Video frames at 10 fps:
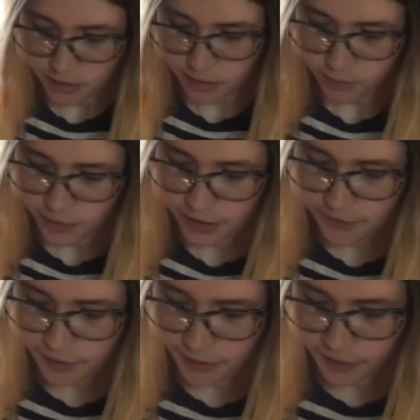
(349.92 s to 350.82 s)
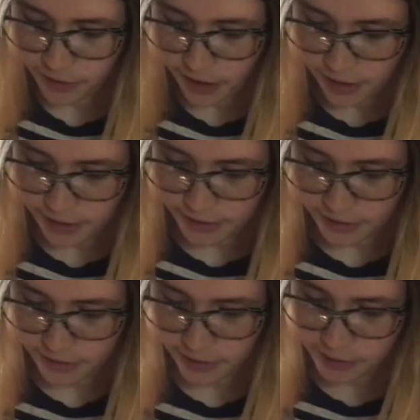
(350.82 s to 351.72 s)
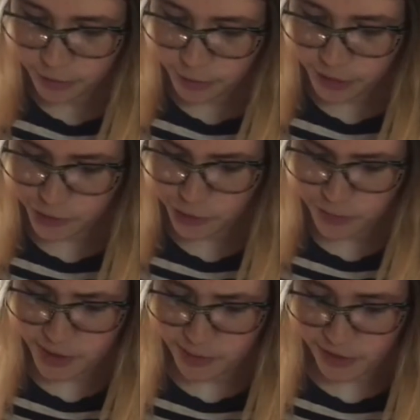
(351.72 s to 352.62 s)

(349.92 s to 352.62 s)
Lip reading: whatever, like sprinkles maybe,